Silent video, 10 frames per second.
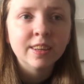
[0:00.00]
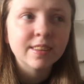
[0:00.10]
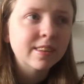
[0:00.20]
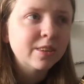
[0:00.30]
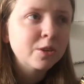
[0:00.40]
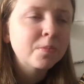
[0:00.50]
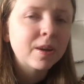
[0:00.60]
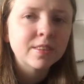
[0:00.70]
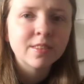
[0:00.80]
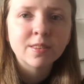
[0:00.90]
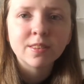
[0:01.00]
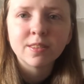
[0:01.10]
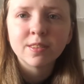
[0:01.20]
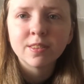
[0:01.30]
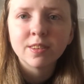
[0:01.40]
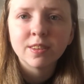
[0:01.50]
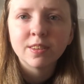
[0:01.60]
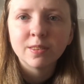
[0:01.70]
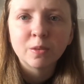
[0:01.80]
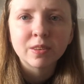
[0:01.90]
It's like two birds,
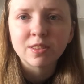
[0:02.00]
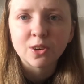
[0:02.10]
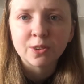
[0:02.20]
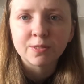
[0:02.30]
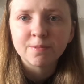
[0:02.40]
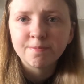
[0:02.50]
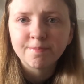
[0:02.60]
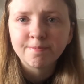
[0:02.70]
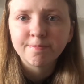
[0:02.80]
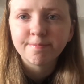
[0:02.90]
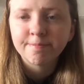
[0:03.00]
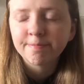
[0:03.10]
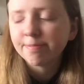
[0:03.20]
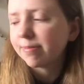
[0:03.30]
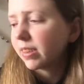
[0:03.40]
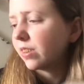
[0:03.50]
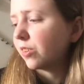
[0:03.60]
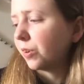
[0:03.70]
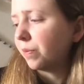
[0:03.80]
one stone. So.